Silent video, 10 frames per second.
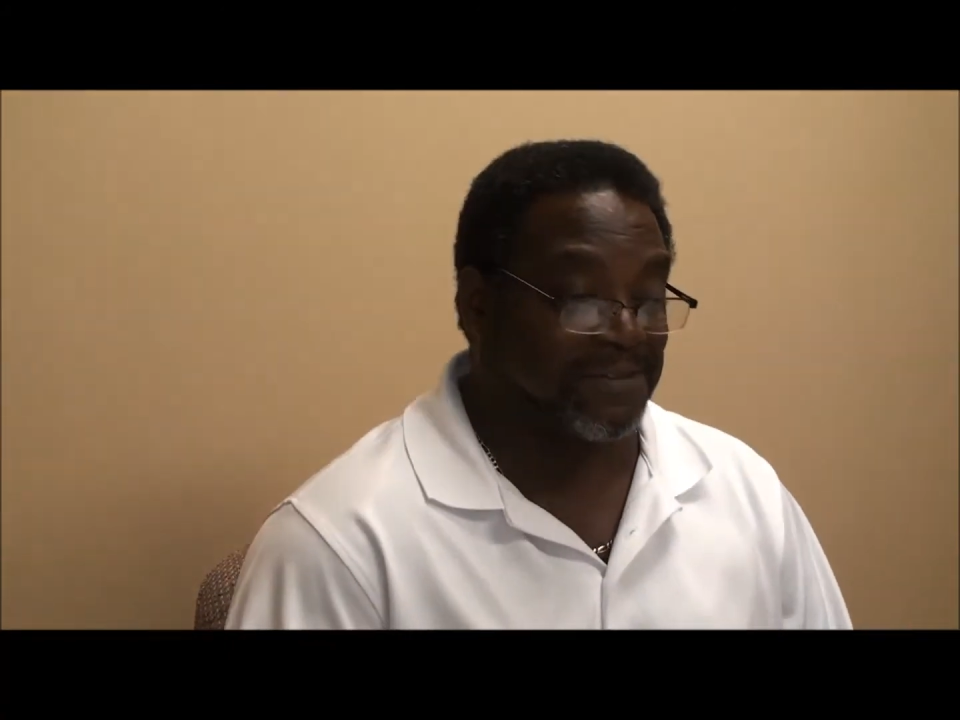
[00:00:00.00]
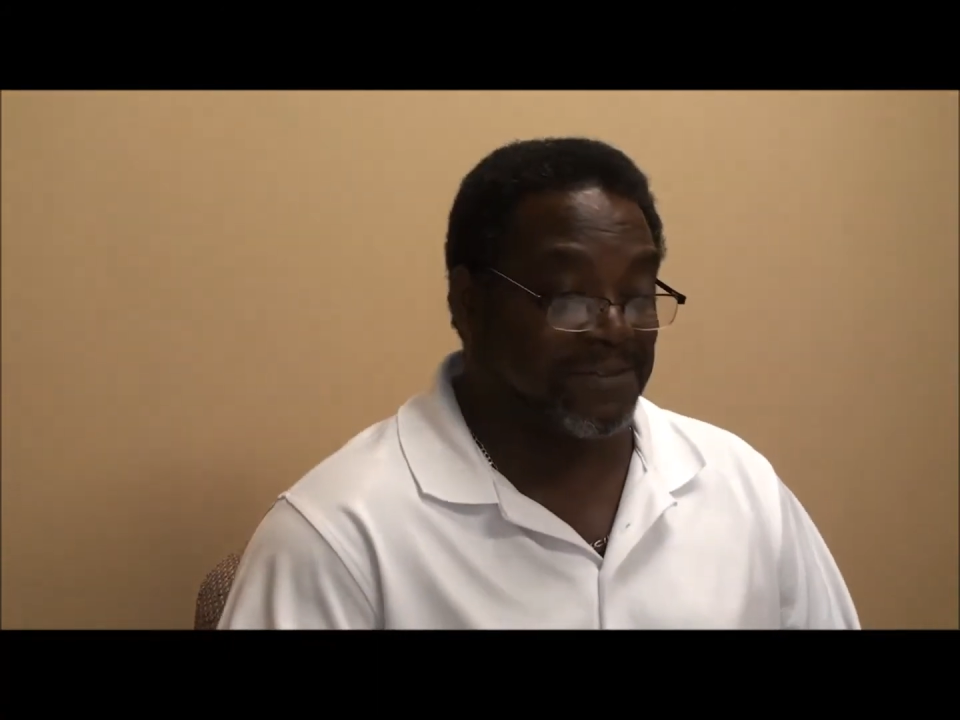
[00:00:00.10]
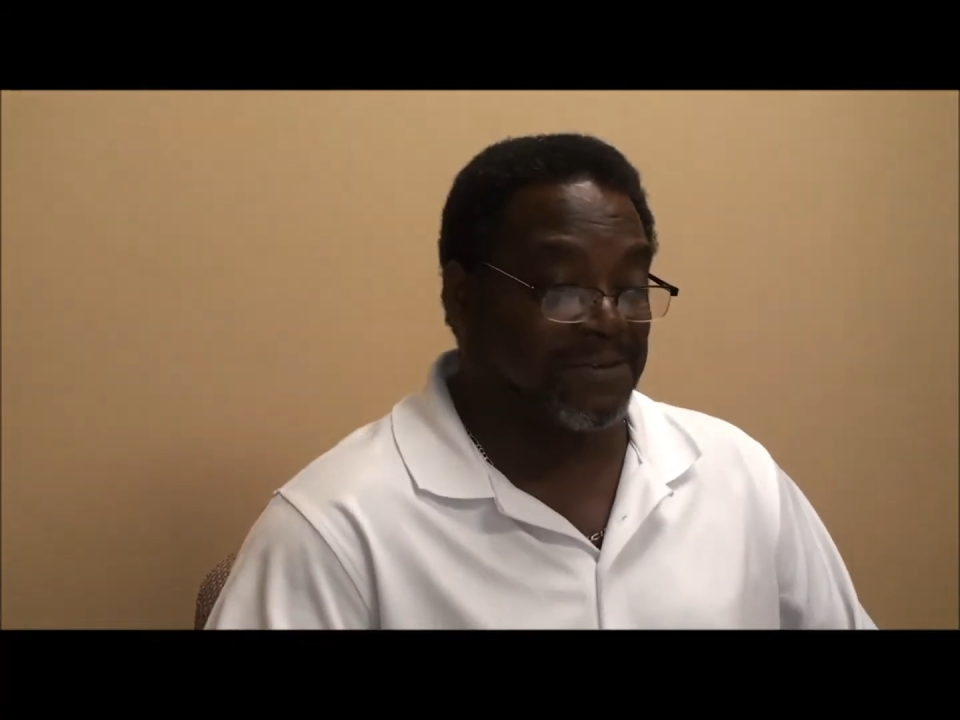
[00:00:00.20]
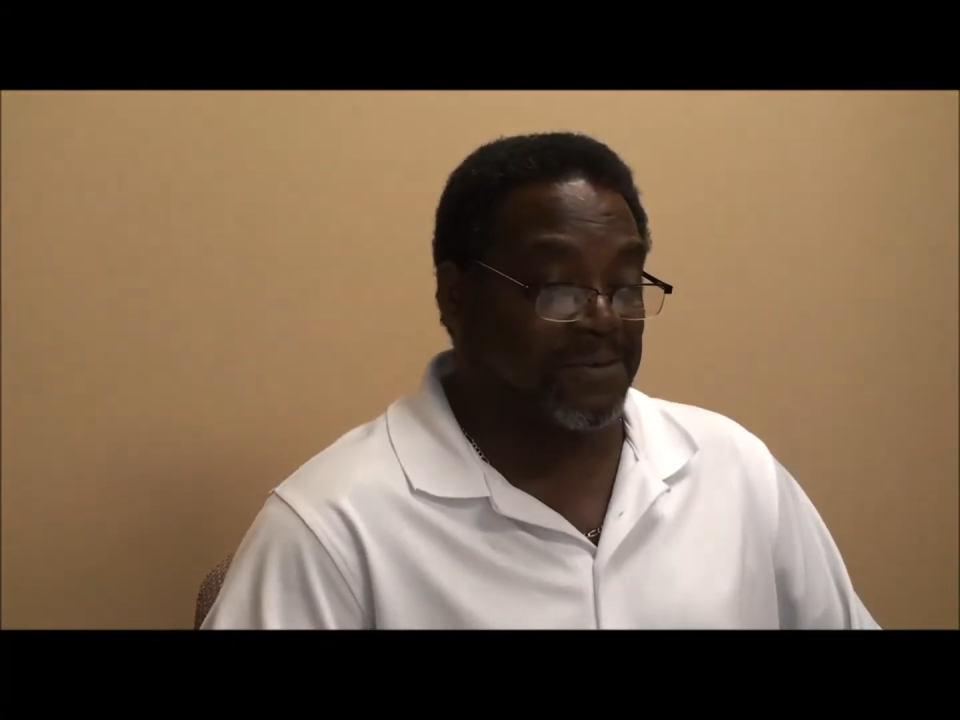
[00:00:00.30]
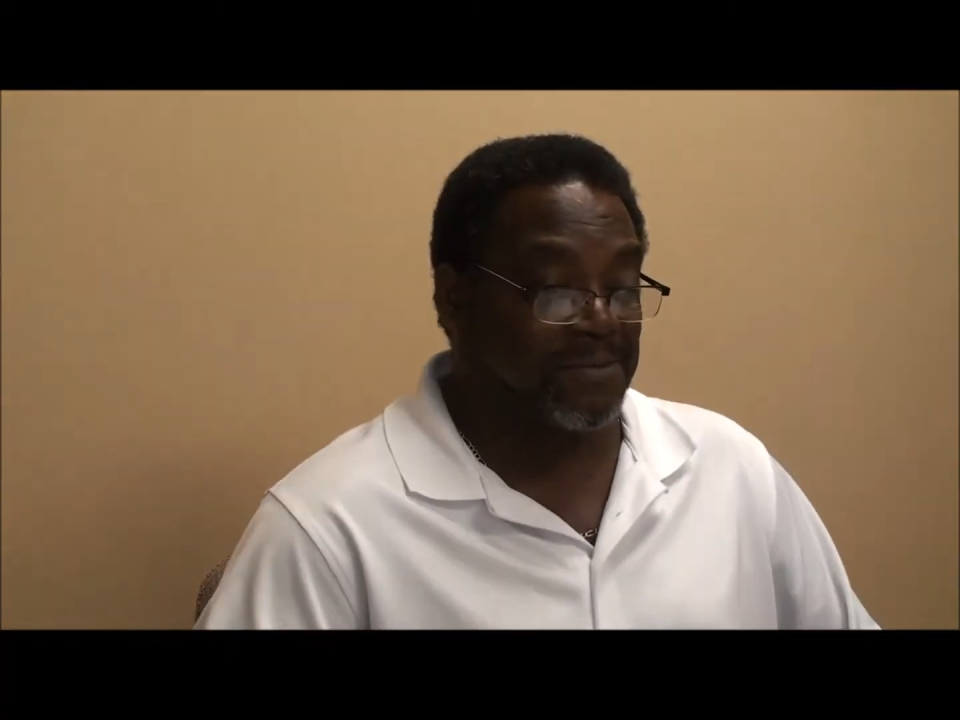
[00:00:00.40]

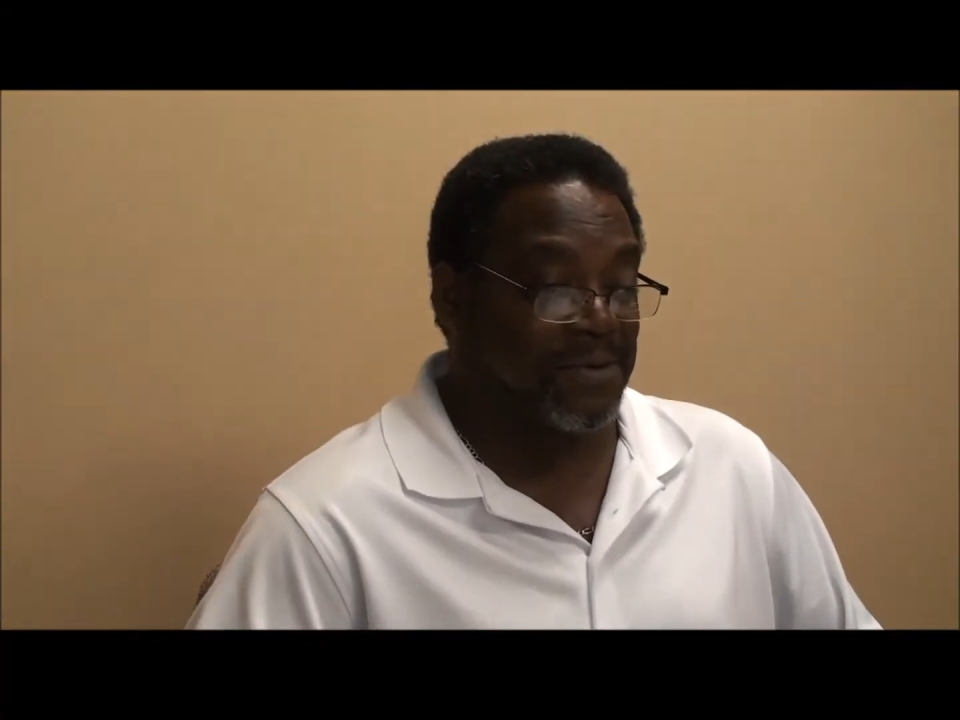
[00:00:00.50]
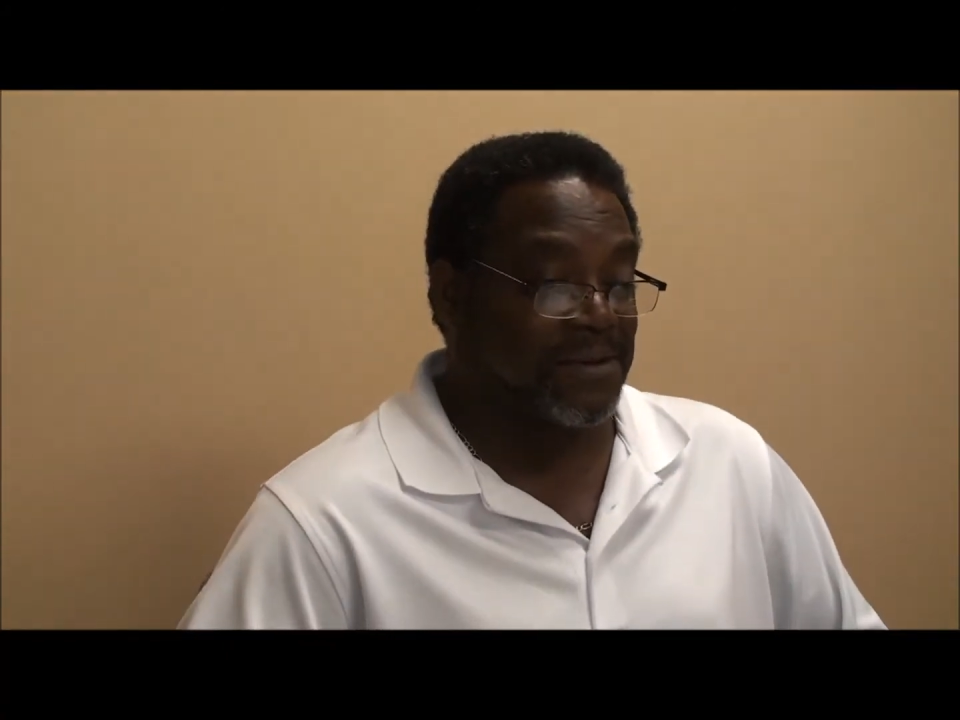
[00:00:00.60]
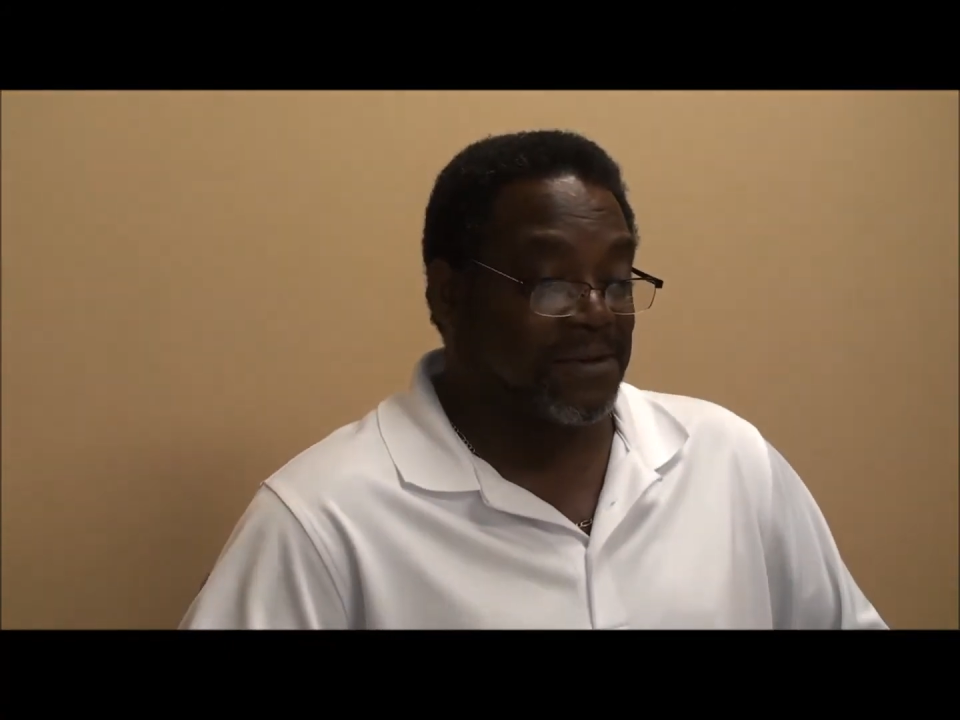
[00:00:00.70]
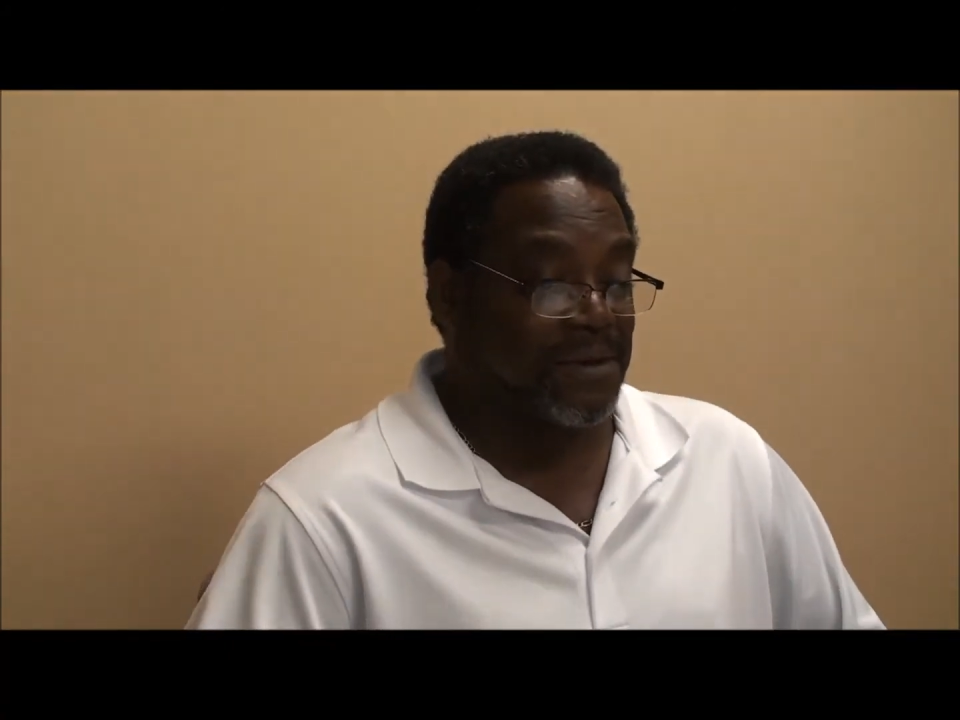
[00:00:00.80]
you know, my